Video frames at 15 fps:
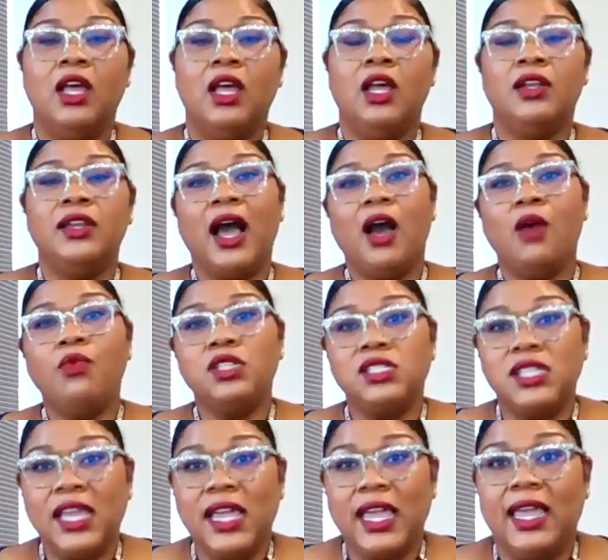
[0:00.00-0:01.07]
Now, I will
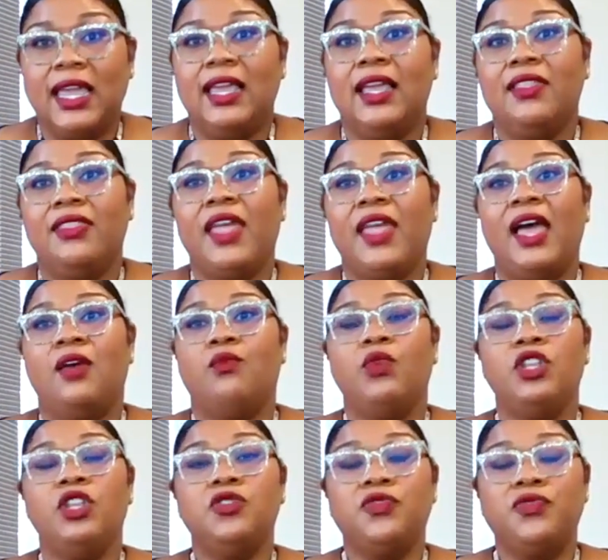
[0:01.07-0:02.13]
say that
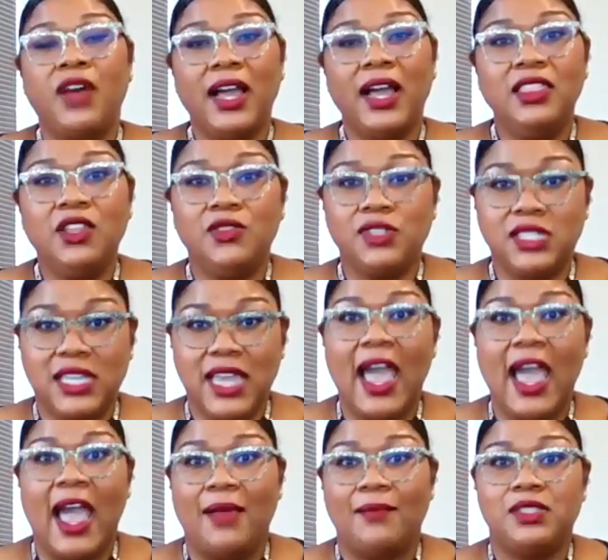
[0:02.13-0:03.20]
when you find those
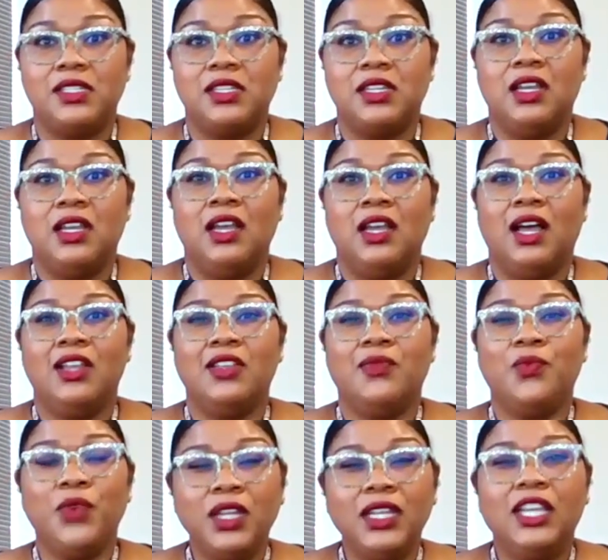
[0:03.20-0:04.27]
gaps,
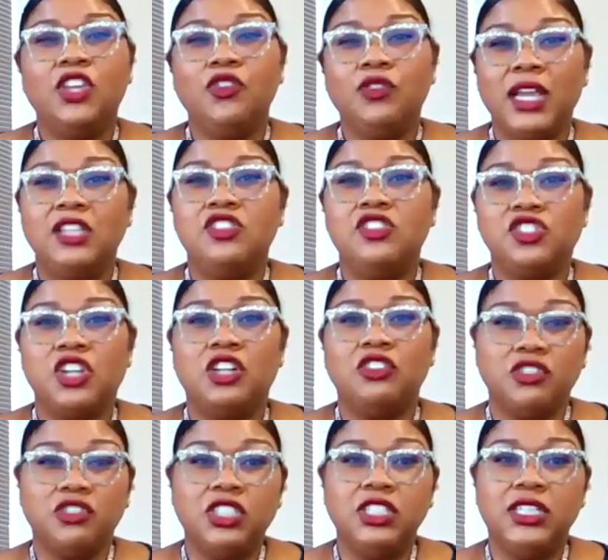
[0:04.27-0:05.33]
really you need to
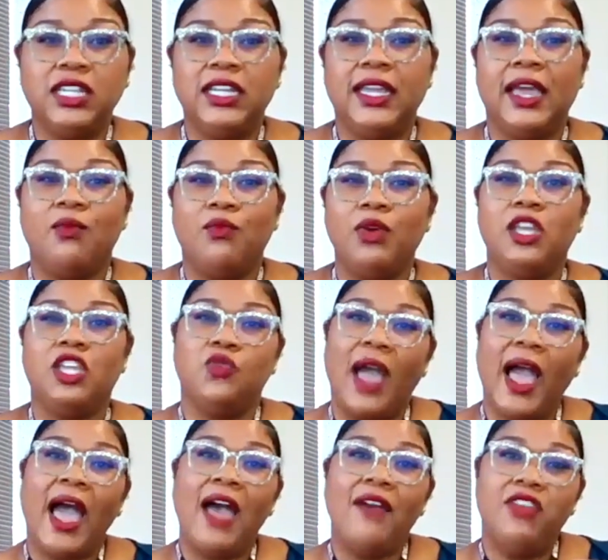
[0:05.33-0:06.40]
start looking at what you
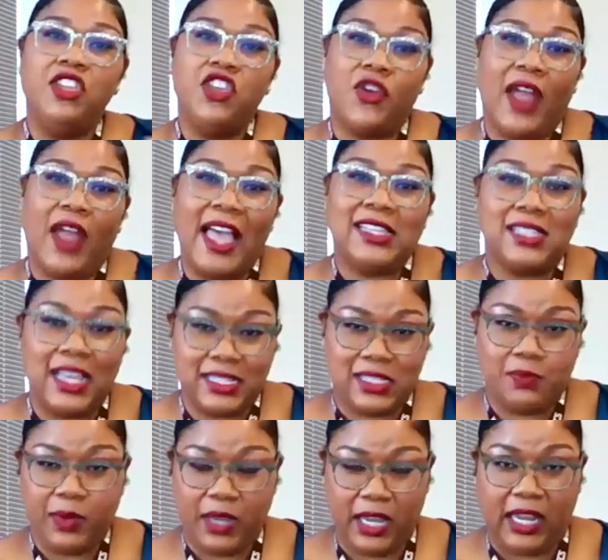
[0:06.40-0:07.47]
have in your
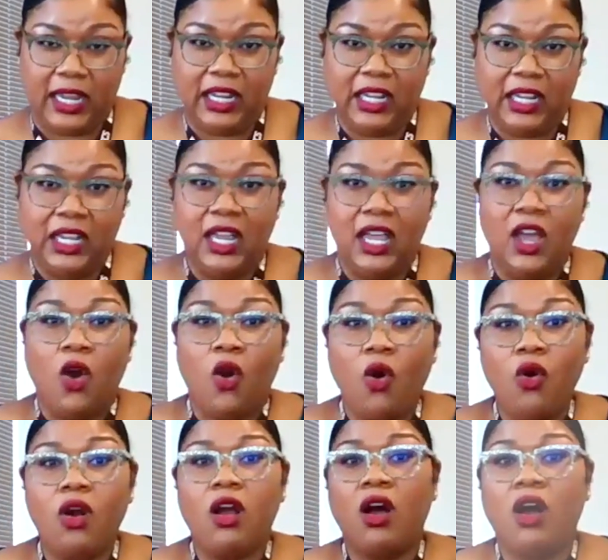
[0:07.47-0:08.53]
SSP,
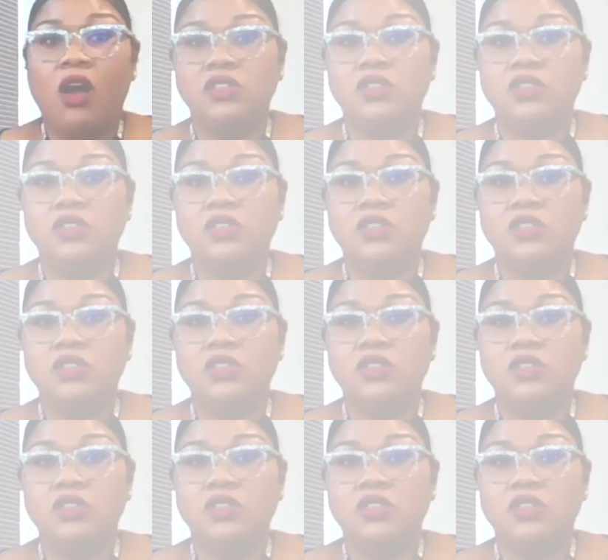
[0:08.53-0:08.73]
or also